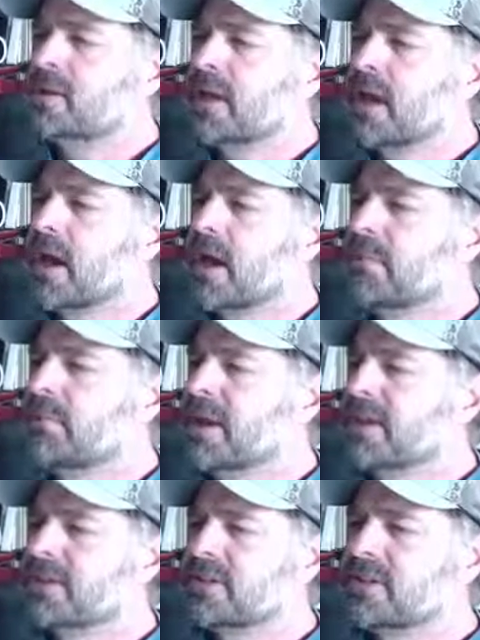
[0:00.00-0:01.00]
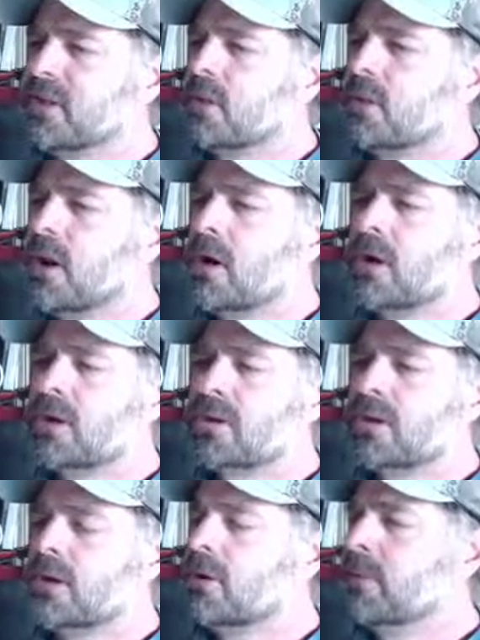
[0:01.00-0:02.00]
the guy bet so large,
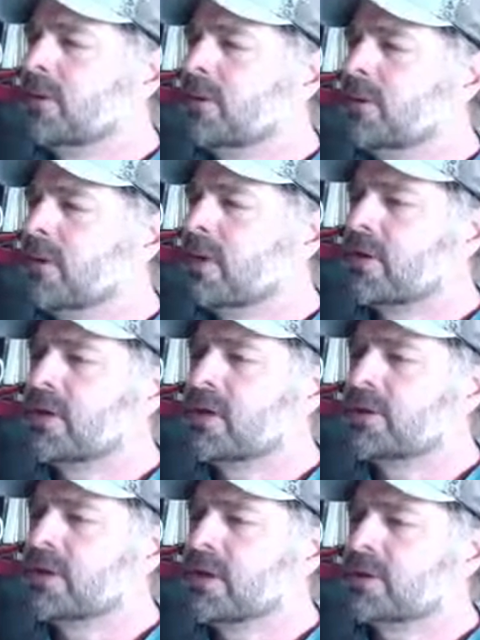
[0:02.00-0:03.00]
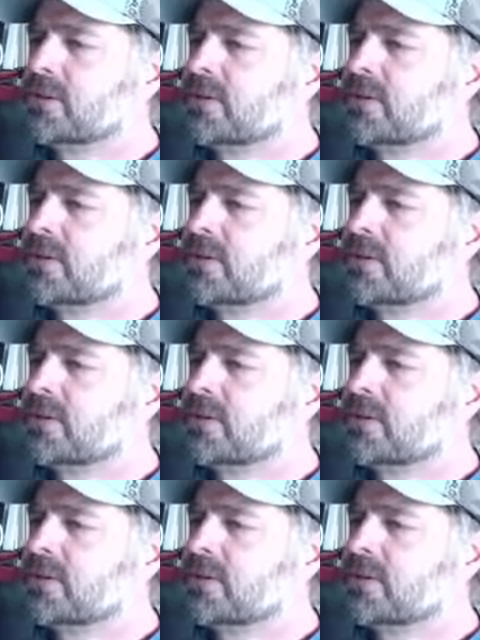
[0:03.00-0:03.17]
he opened for 30 cents,